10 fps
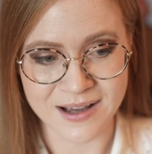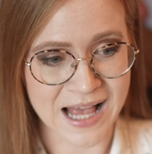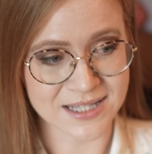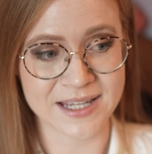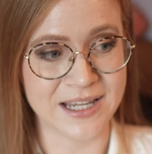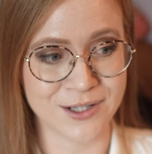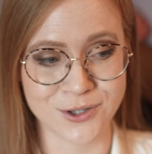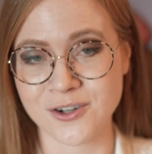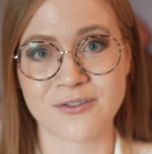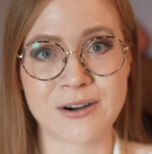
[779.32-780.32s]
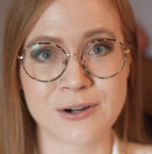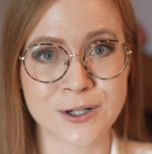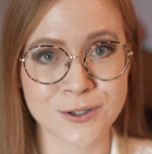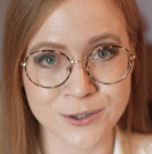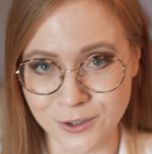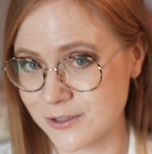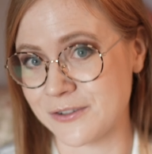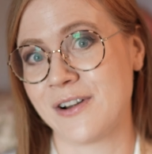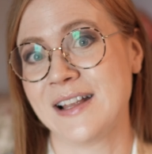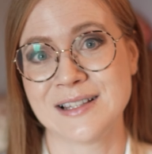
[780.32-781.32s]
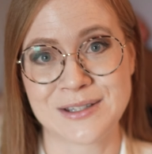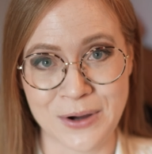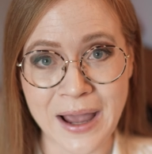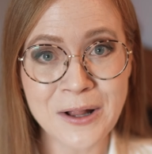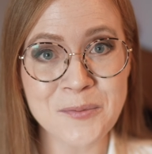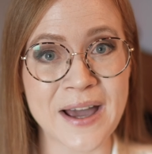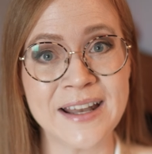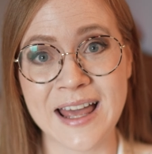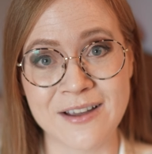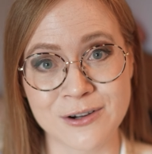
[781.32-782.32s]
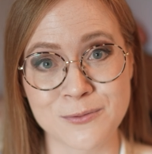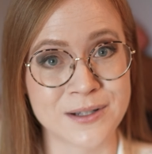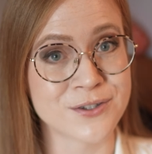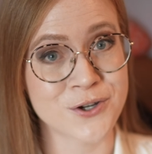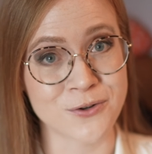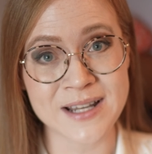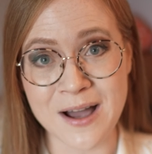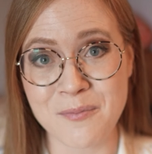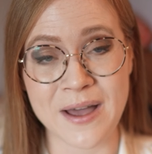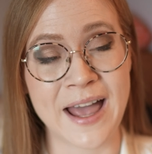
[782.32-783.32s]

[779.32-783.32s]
asking a lot of our close friends to help, and everyone showed up.